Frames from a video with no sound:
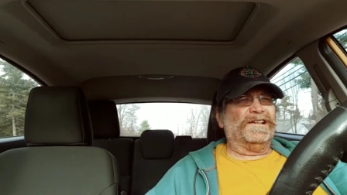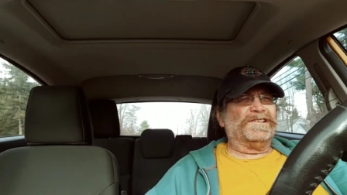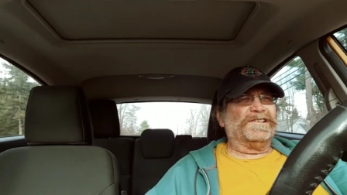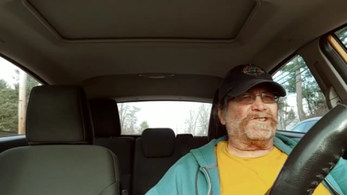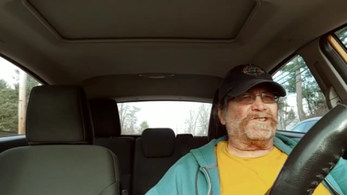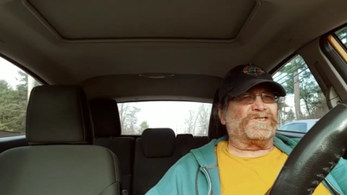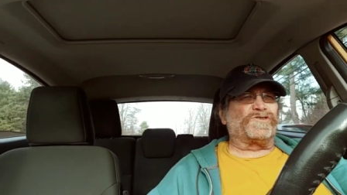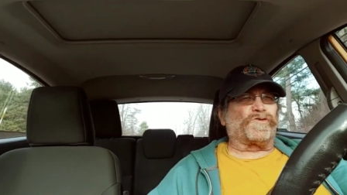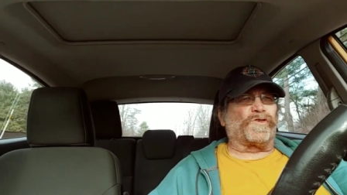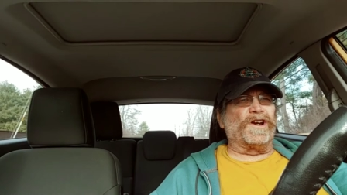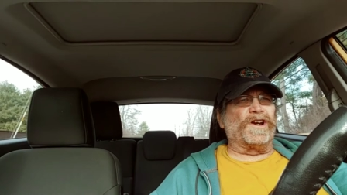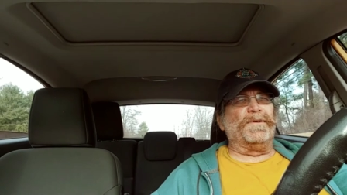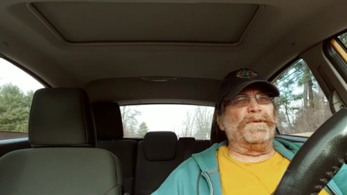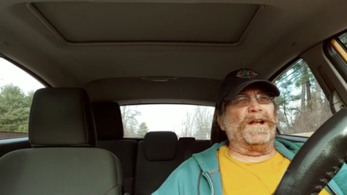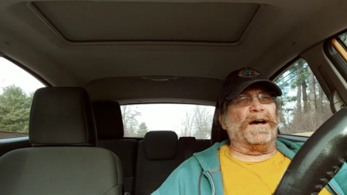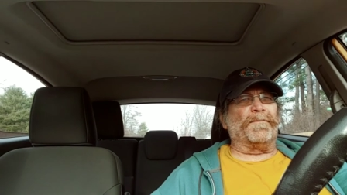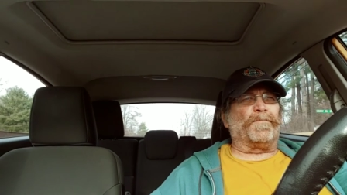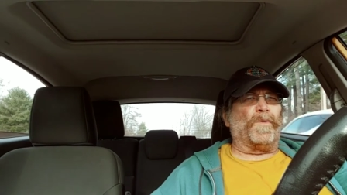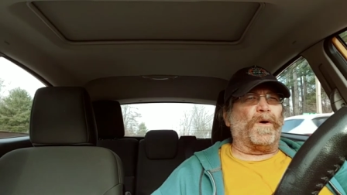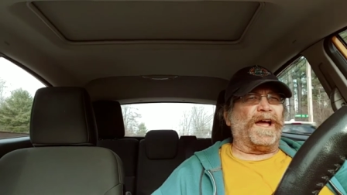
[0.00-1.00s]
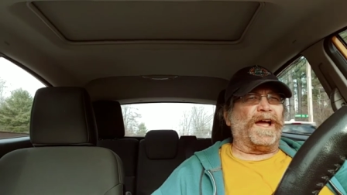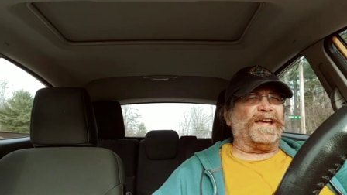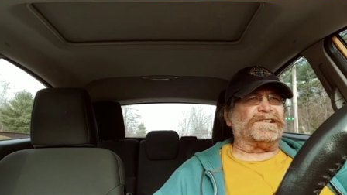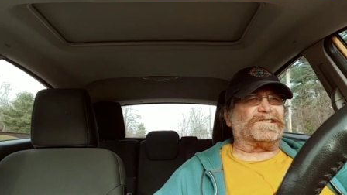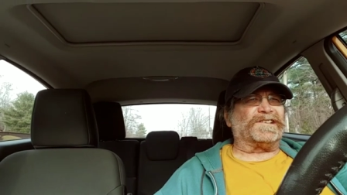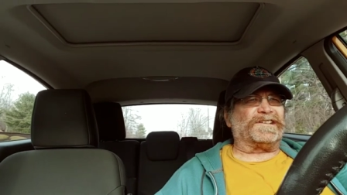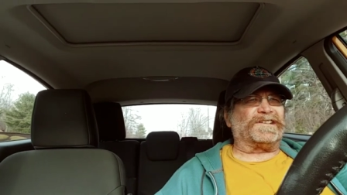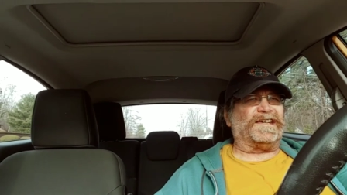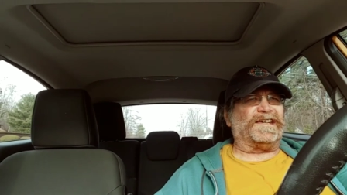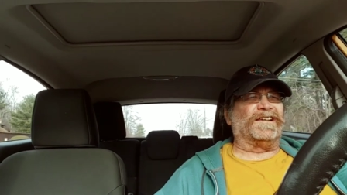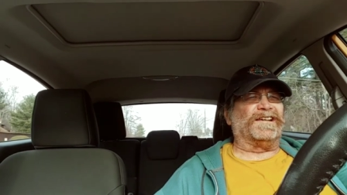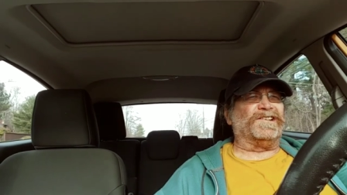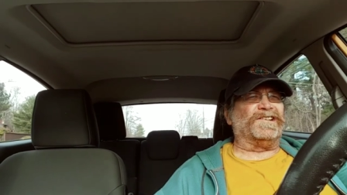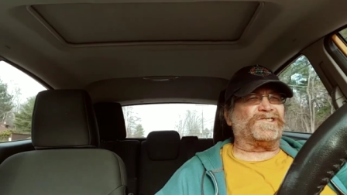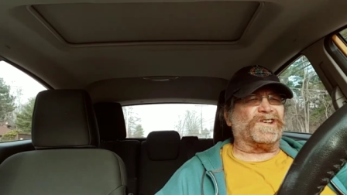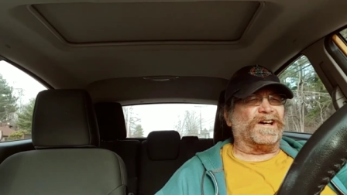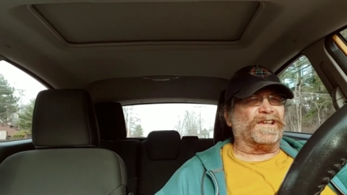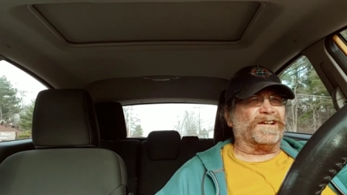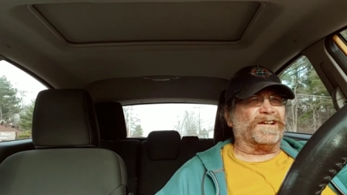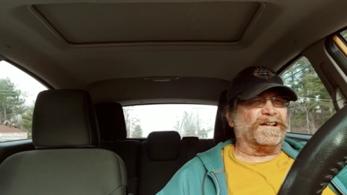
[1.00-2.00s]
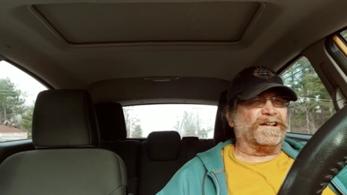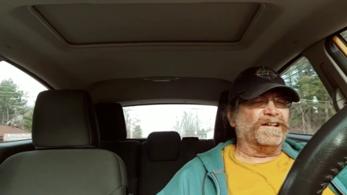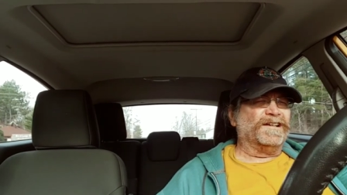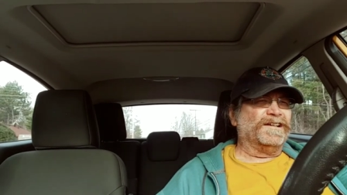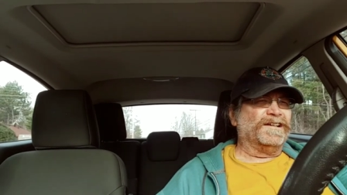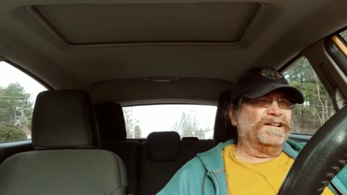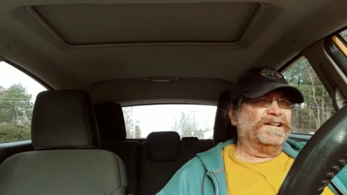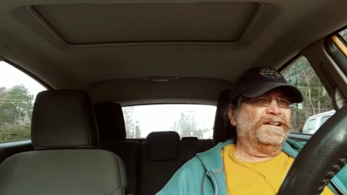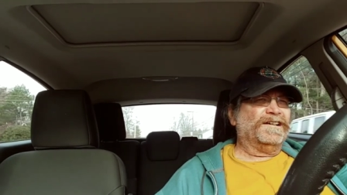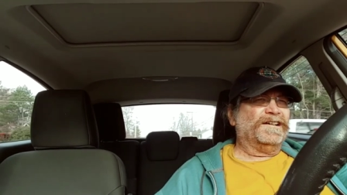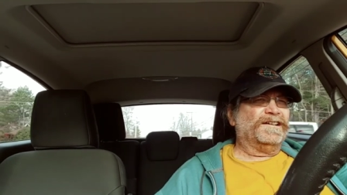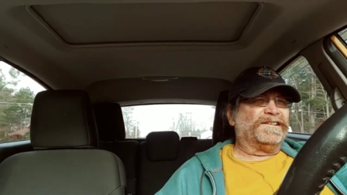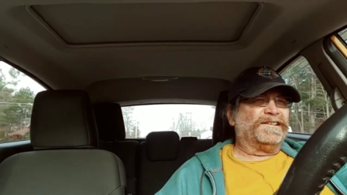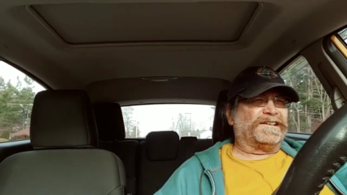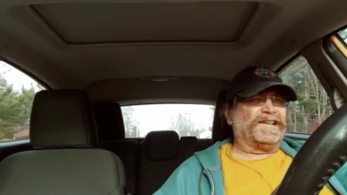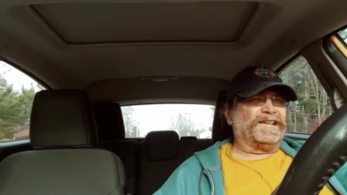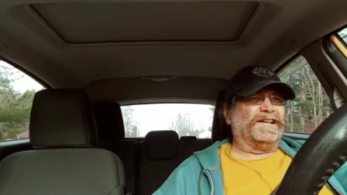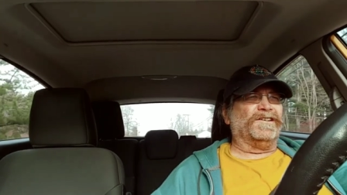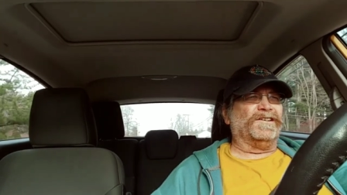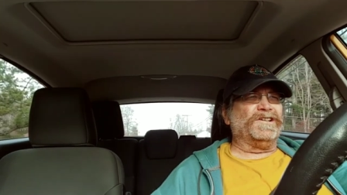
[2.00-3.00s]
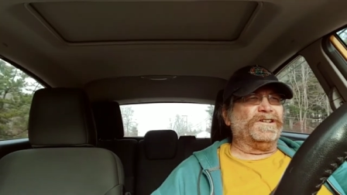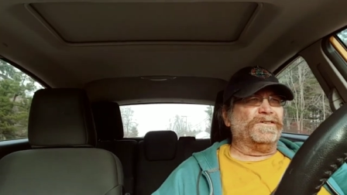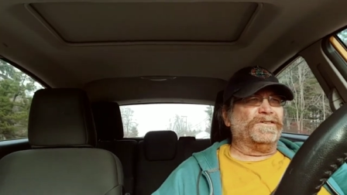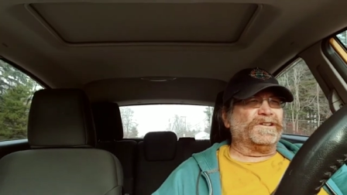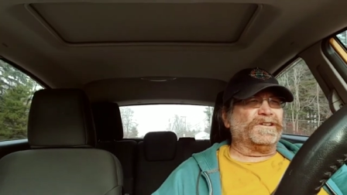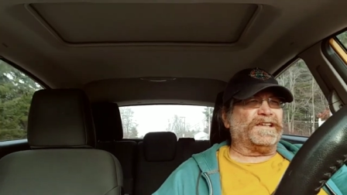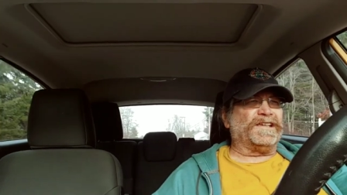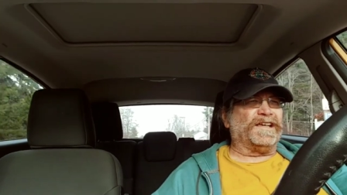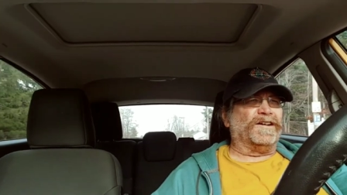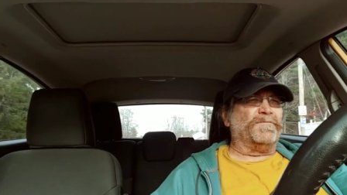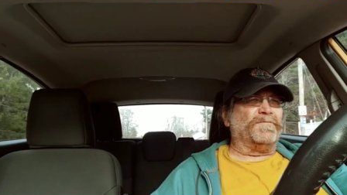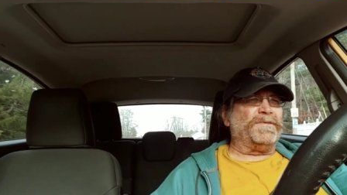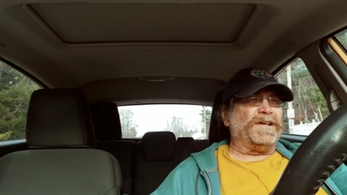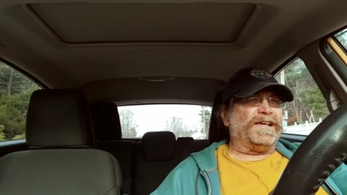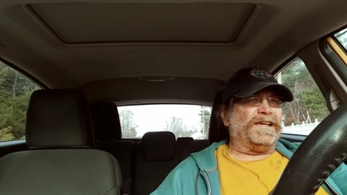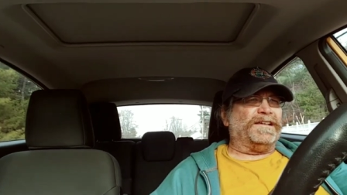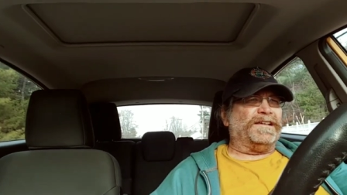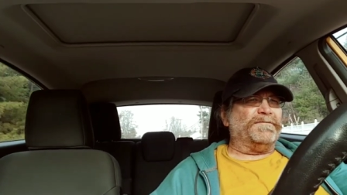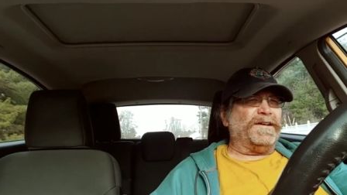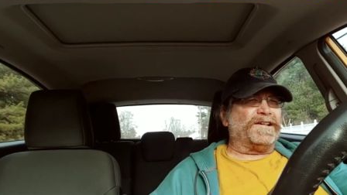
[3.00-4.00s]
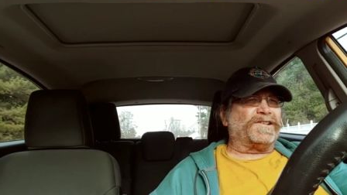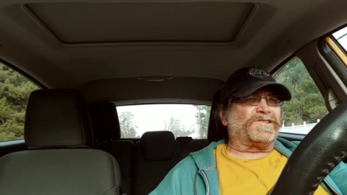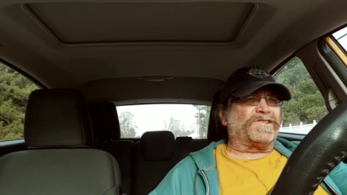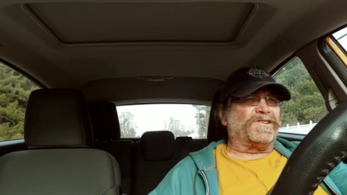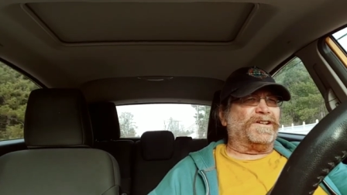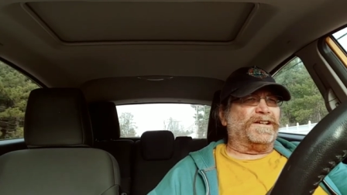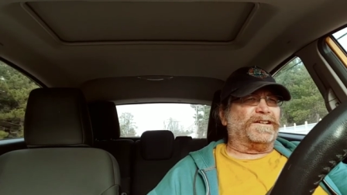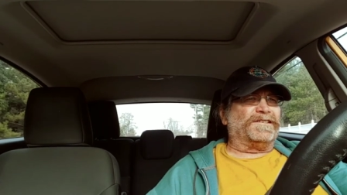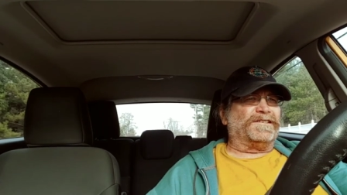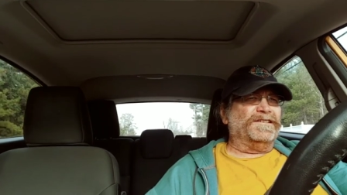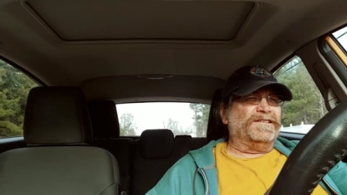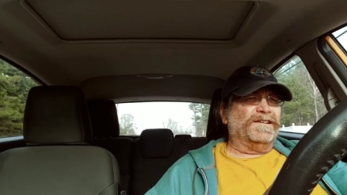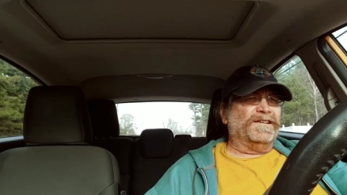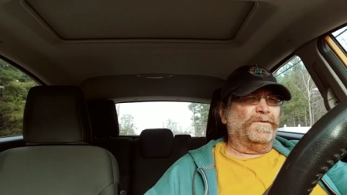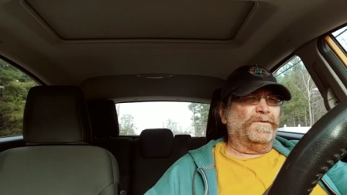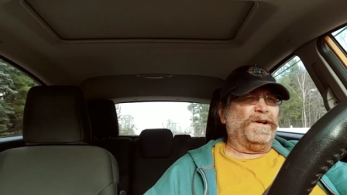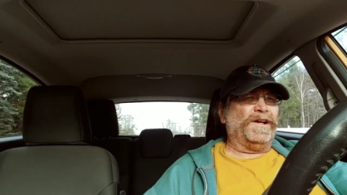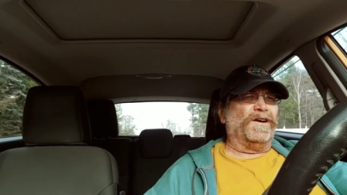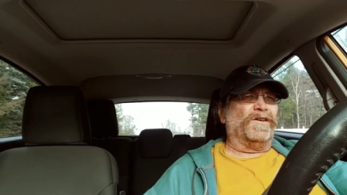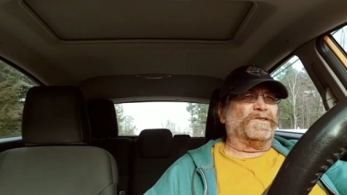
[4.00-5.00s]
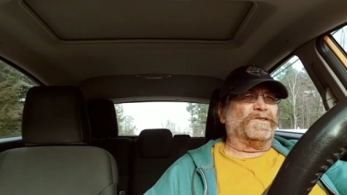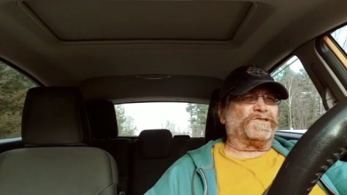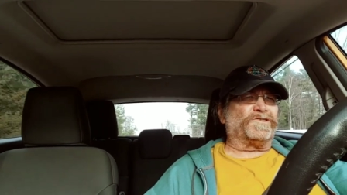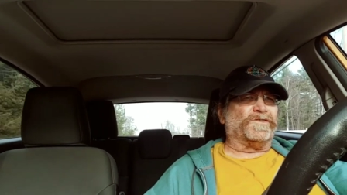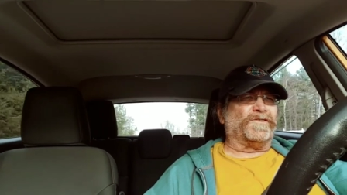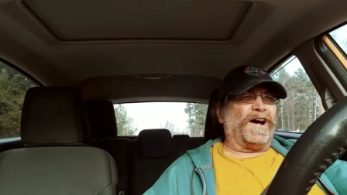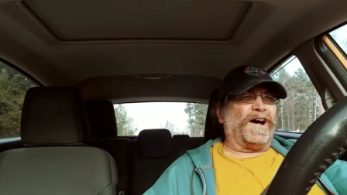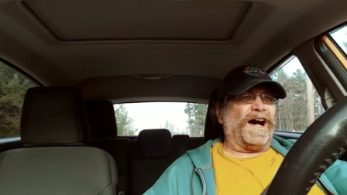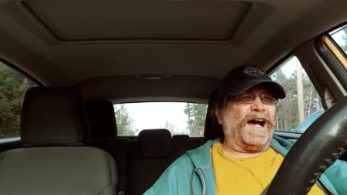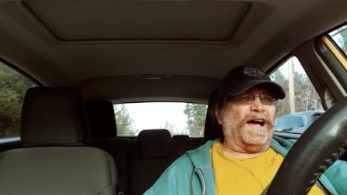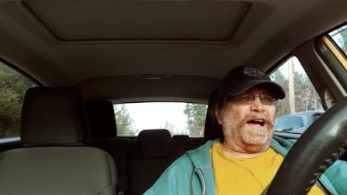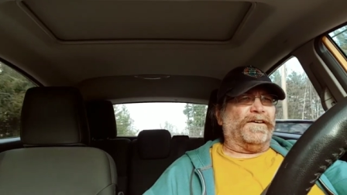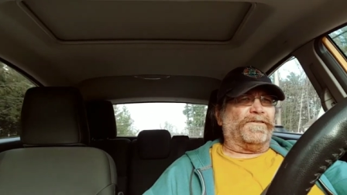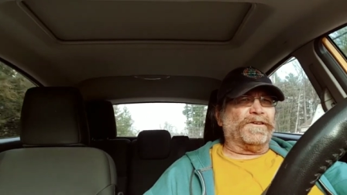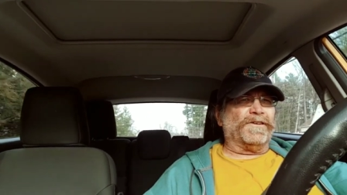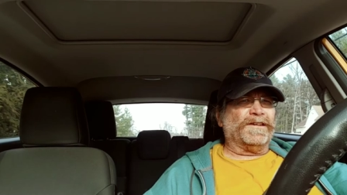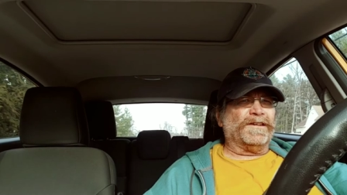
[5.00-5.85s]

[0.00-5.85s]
just dreaming up ways to kill each other, to kill you and kill me, and make sure that we don't survive.